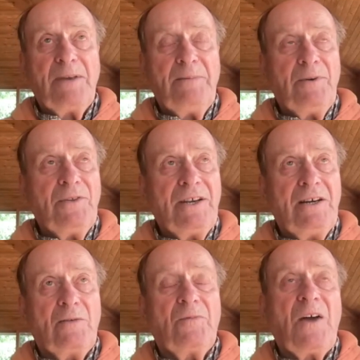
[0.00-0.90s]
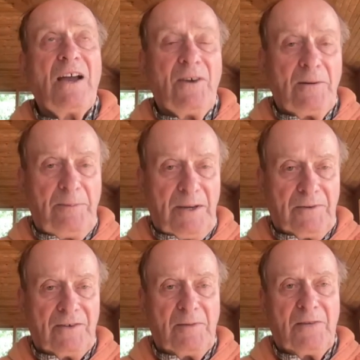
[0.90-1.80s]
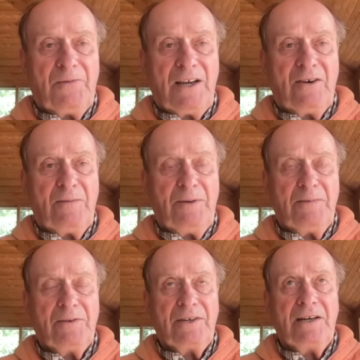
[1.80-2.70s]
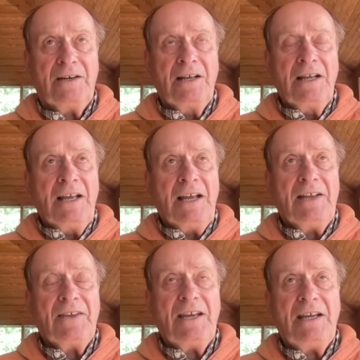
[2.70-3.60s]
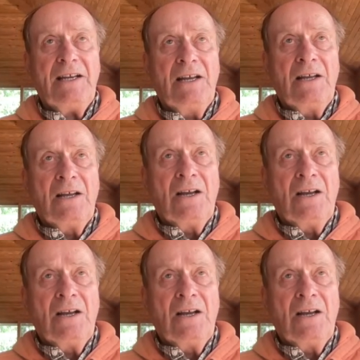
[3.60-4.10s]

people there. There were 500 people. There were about 500 people there, and they